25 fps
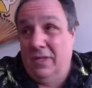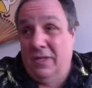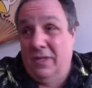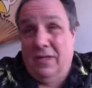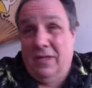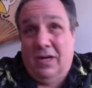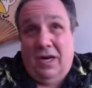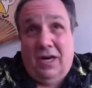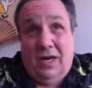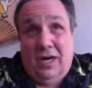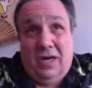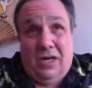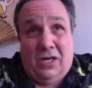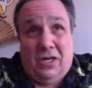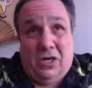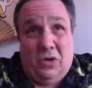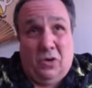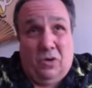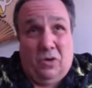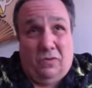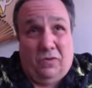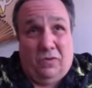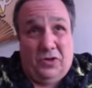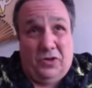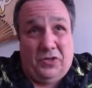go
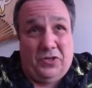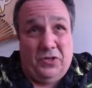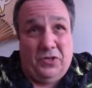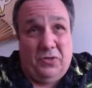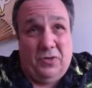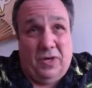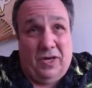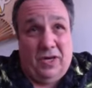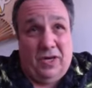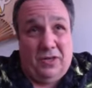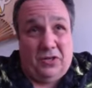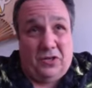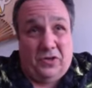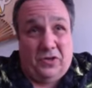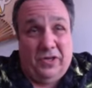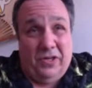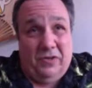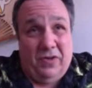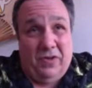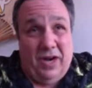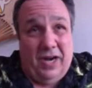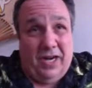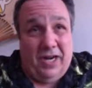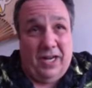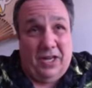over to
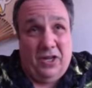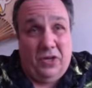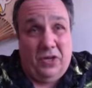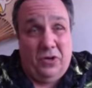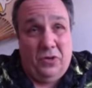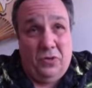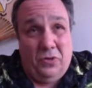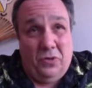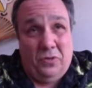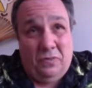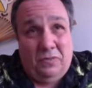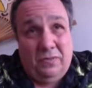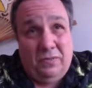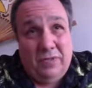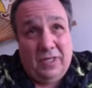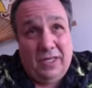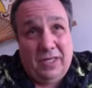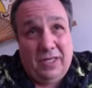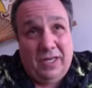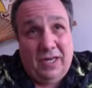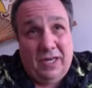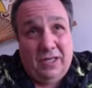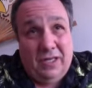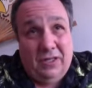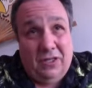Screenwriting U and
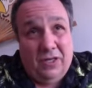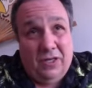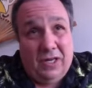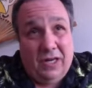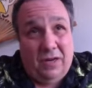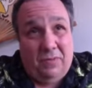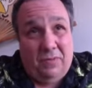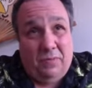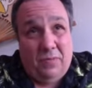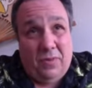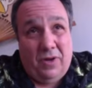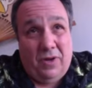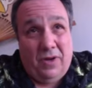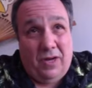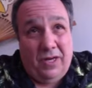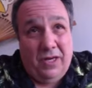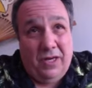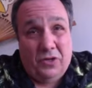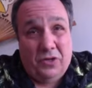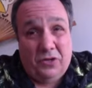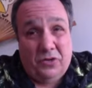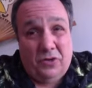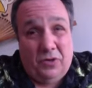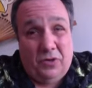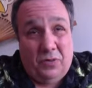look up
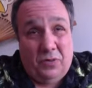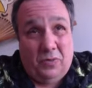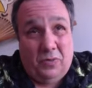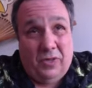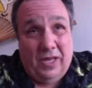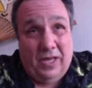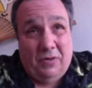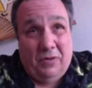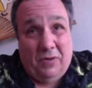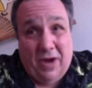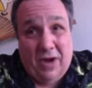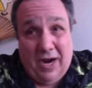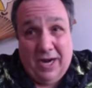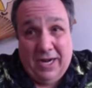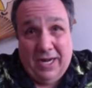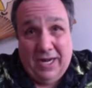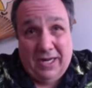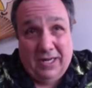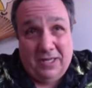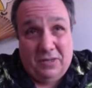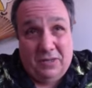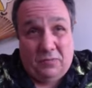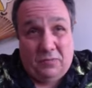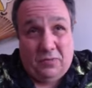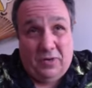Intro to Playwriting.
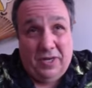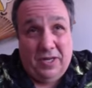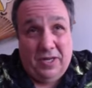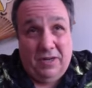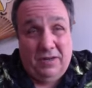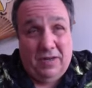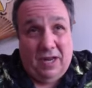It's pretty.